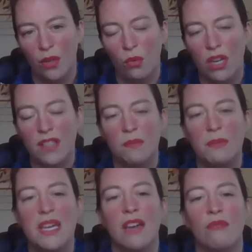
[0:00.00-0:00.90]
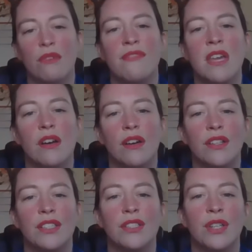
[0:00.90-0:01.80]
what is being
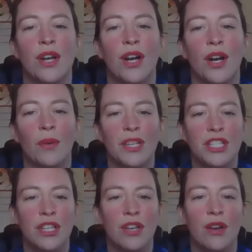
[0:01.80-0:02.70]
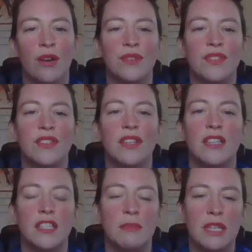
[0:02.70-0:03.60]
revealed to her, what she knows
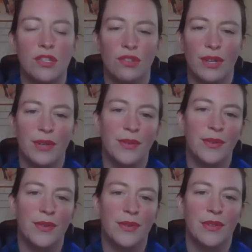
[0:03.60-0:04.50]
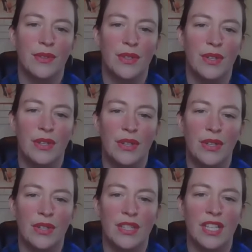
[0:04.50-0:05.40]
to be true.
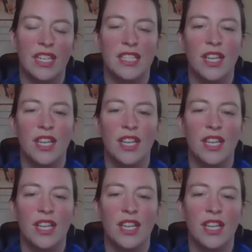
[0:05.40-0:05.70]
That in a